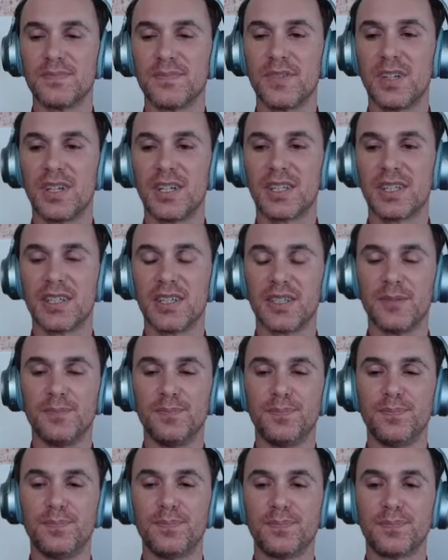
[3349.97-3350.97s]
Very good.
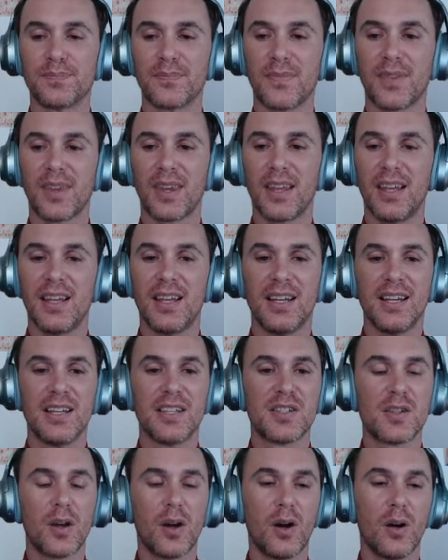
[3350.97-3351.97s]

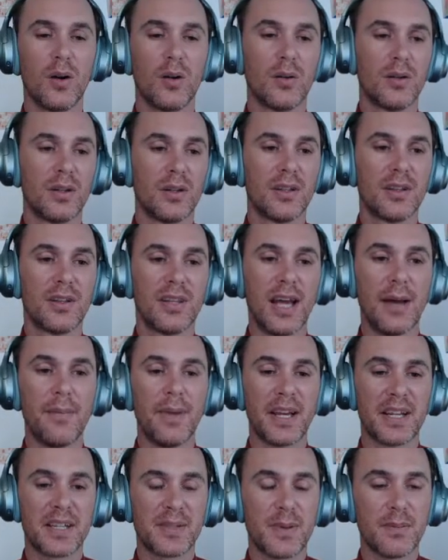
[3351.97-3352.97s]
So that
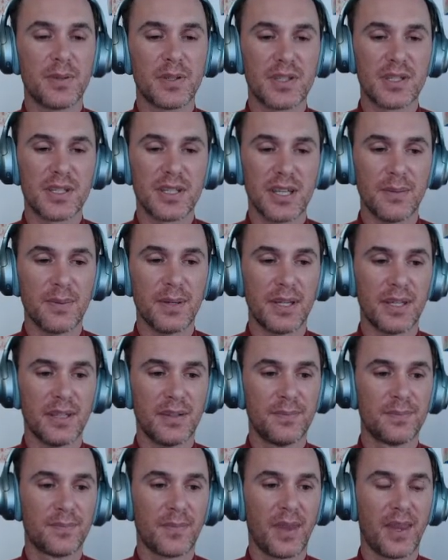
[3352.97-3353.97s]
makes people sleepy.
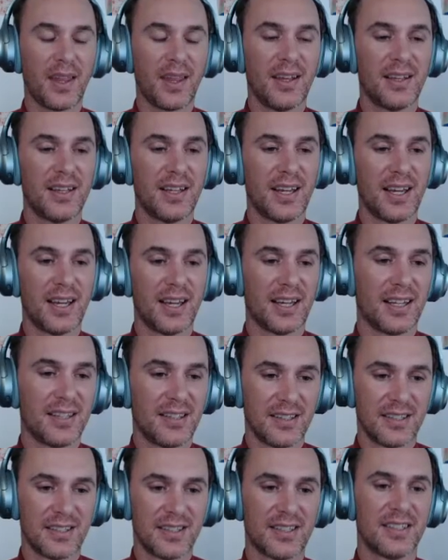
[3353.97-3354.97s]

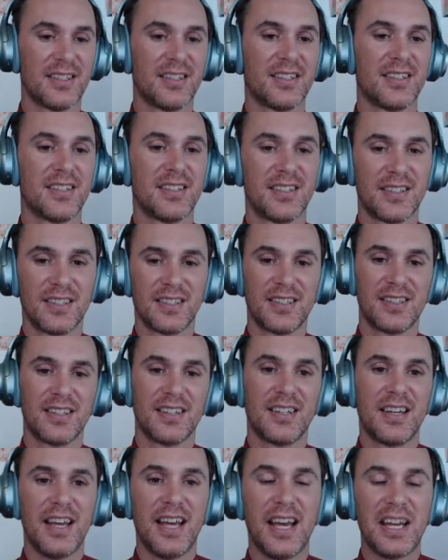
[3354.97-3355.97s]
And
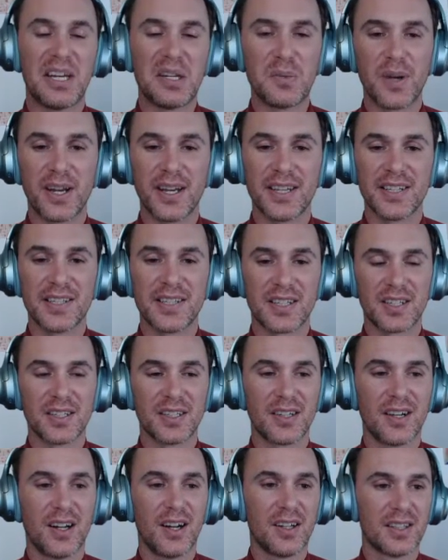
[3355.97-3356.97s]
anyway, it's a
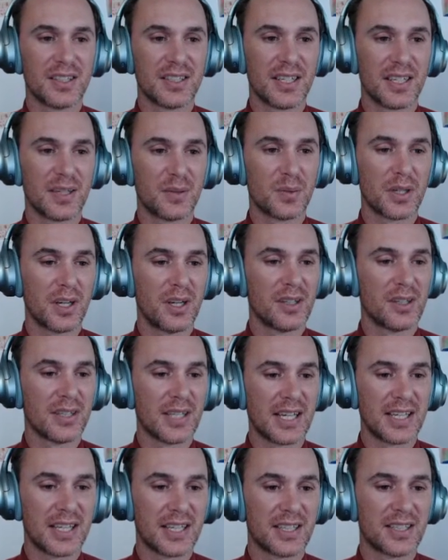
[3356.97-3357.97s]
good holiday. We all
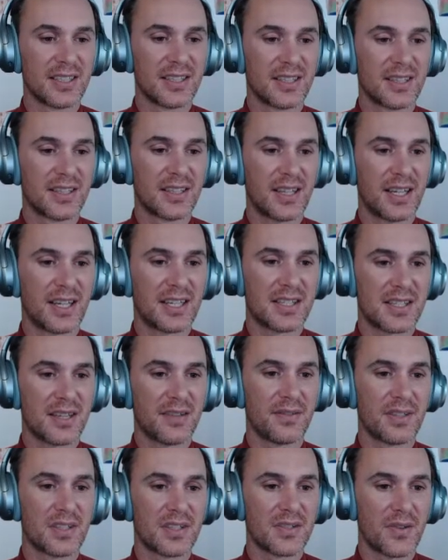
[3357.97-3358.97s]
like it.
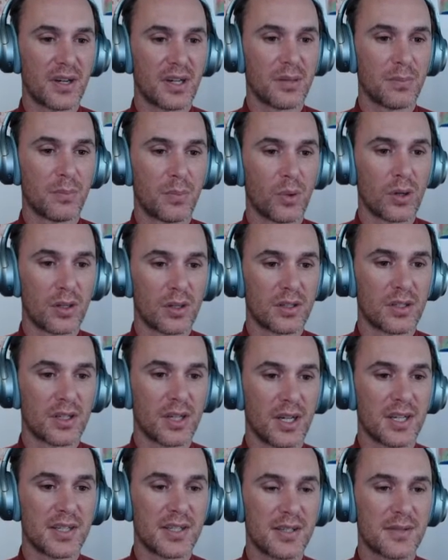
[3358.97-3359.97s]
Thanksgiving is very important to
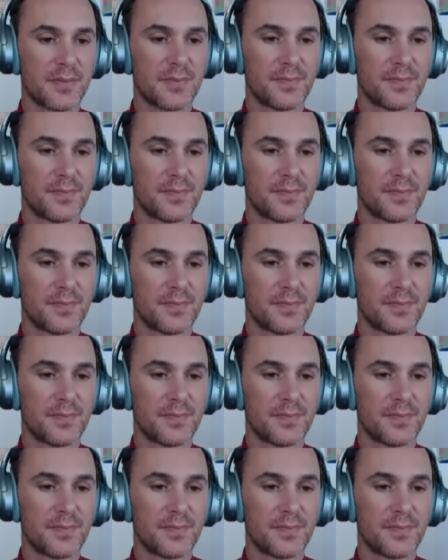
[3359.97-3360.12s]
us.